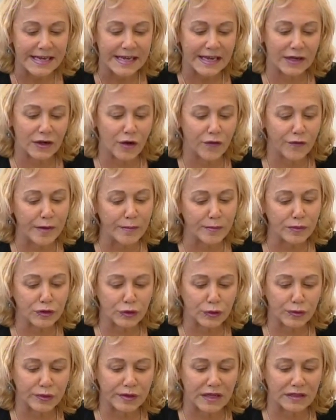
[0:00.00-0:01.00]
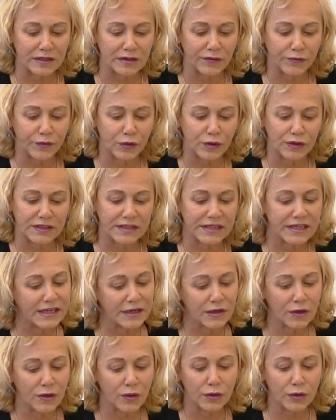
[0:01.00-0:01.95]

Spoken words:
In November 2014,